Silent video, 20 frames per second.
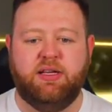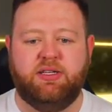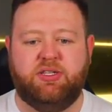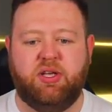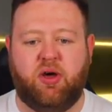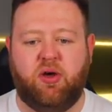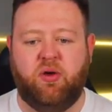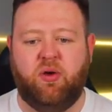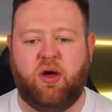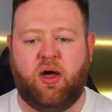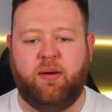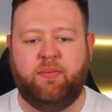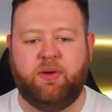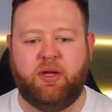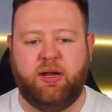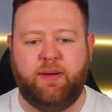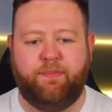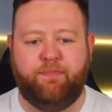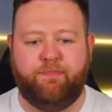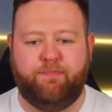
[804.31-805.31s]
So I'm
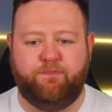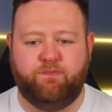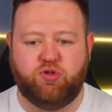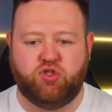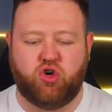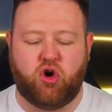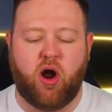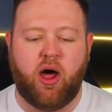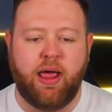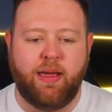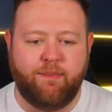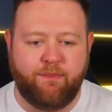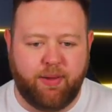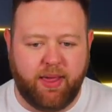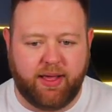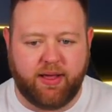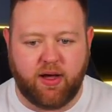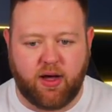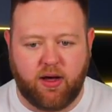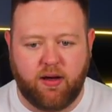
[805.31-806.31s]
going to try and
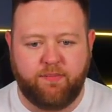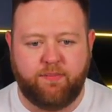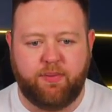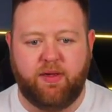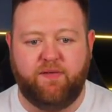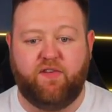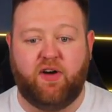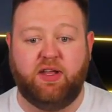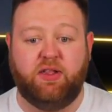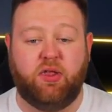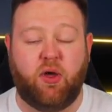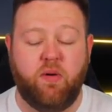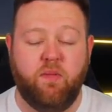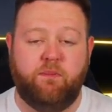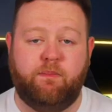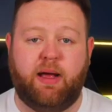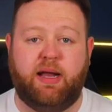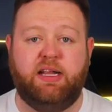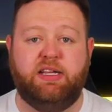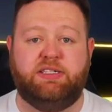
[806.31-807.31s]
pick up, if I
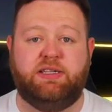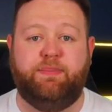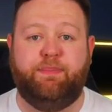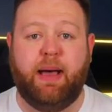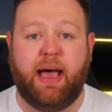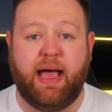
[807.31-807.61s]
don't manage to